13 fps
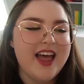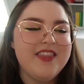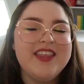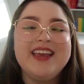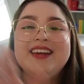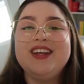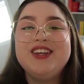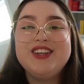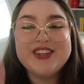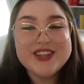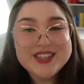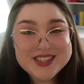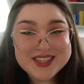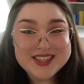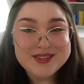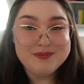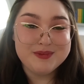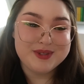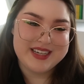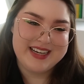And then Yunjin
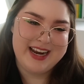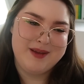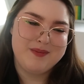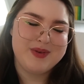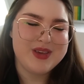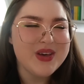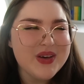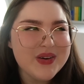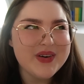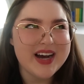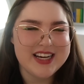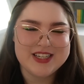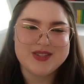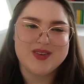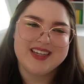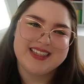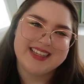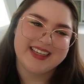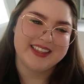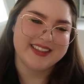pre-debut. I just want to
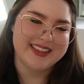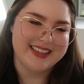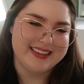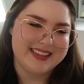take a look at